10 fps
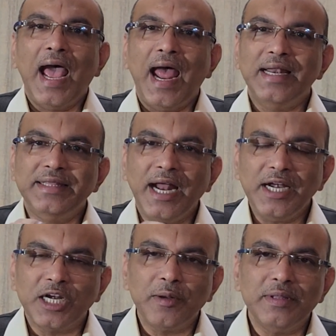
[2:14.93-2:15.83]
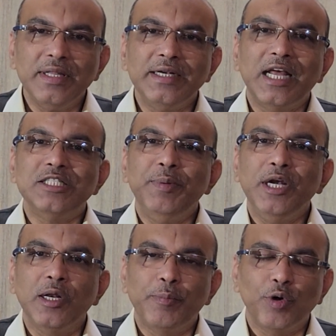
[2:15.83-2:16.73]
and that it has
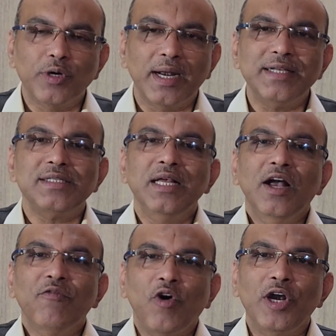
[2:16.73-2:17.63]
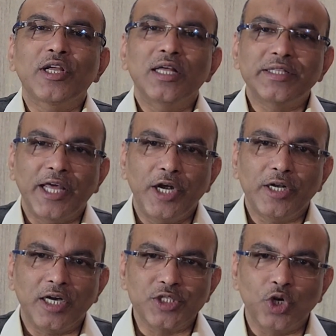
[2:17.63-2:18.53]
been reported as follicular
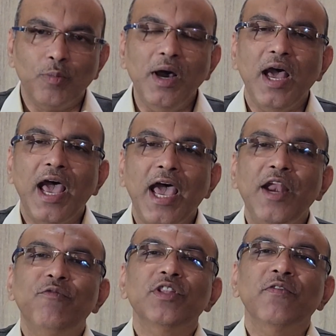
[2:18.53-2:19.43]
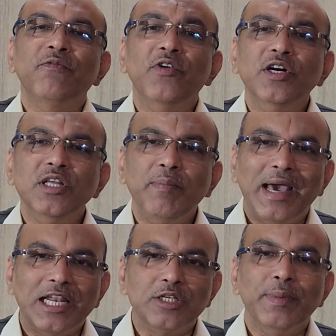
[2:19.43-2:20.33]
thyroid carcinoma, and for the further
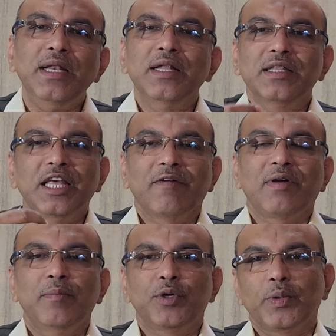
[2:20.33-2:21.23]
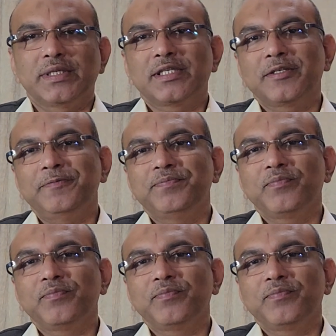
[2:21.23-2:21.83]
management they have come to us.